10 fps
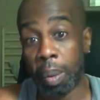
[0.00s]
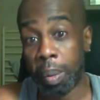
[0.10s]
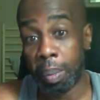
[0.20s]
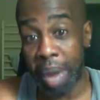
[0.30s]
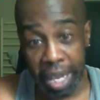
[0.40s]

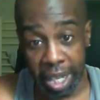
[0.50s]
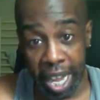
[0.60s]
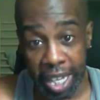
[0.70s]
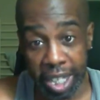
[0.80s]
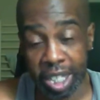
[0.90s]

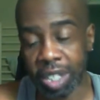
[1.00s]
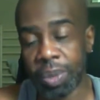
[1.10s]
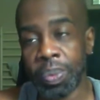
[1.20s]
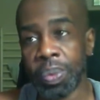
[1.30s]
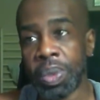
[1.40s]
Mendez
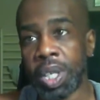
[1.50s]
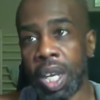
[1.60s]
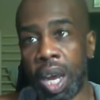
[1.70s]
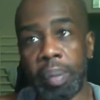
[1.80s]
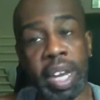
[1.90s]
you
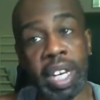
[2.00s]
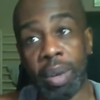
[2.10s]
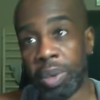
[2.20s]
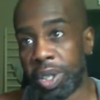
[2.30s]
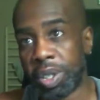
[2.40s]
know what I mean?
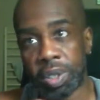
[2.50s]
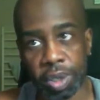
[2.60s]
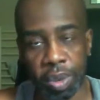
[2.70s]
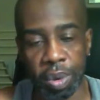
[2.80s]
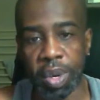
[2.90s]
It was
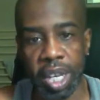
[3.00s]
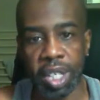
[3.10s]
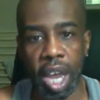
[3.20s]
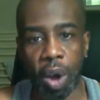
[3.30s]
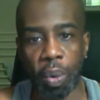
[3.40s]
through his
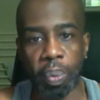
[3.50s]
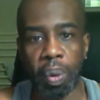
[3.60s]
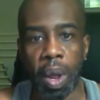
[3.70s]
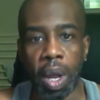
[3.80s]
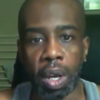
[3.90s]
help,
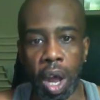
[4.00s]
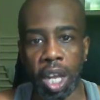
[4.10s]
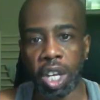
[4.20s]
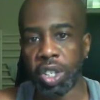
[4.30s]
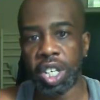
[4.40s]

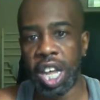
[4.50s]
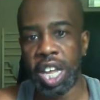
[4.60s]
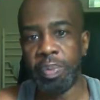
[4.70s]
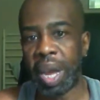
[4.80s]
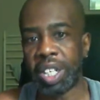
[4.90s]
like, because
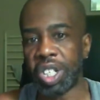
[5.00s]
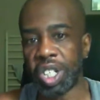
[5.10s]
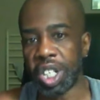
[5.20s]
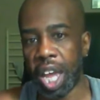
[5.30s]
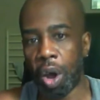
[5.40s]
he managed
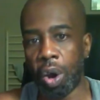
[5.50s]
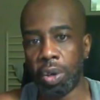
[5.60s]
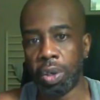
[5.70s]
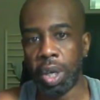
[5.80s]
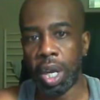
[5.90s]
to get
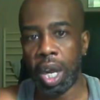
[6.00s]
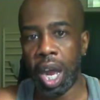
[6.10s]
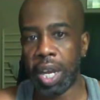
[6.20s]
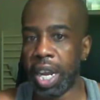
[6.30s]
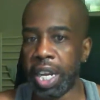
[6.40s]
on,
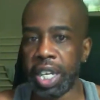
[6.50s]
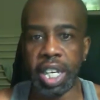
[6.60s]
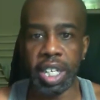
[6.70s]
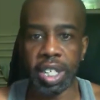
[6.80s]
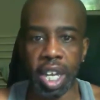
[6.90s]
and then
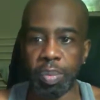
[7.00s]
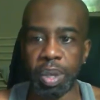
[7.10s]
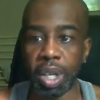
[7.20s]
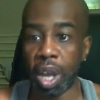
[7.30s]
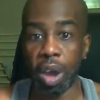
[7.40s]
he sent me
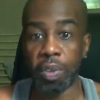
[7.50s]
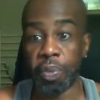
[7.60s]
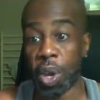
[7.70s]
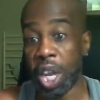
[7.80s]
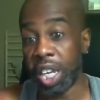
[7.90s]
the code
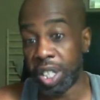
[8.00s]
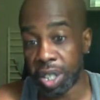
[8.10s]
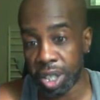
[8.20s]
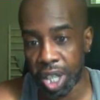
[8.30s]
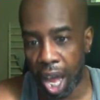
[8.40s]
for his
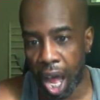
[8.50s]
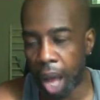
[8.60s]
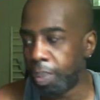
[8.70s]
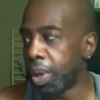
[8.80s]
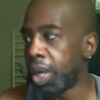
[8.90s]

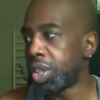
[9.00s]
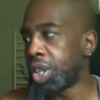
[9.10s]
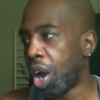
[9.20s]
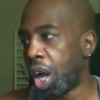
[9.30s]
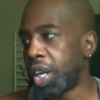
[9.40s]
setup so
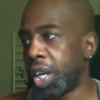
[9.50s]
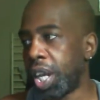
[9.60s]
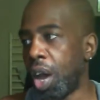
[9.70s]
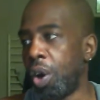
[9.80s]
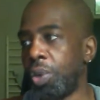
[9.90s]
that I could
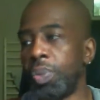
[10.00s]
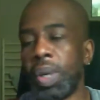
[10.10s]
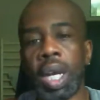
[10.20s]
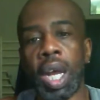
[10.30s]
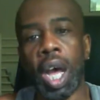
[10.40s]
get on.
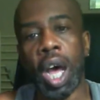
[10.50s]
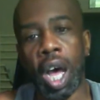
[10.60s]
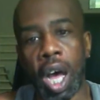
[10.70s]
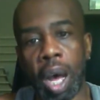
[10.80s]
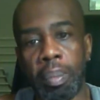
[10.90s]

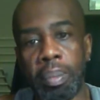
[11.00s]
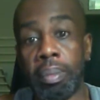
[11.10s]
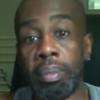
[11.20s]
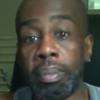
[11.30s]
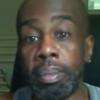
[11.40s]
Um,
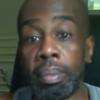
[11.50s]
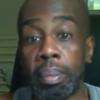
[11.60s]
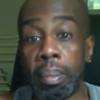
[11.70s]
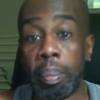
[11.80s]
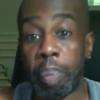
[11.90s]

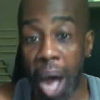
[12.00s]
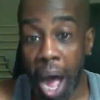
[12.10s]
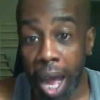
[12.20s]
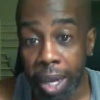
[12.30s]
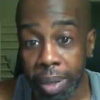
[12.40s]
but